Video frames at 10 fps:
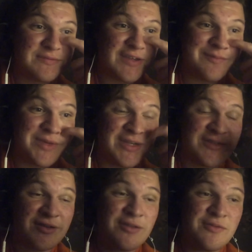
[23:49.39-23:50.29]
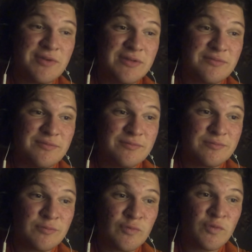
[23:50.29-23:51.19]
I've managed to do it
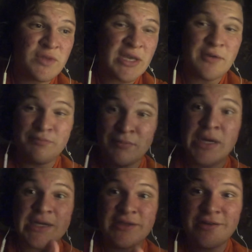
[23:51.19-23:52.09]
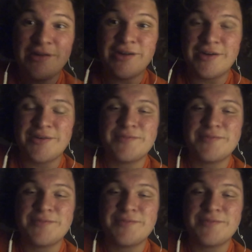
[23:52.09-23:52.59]
without my car.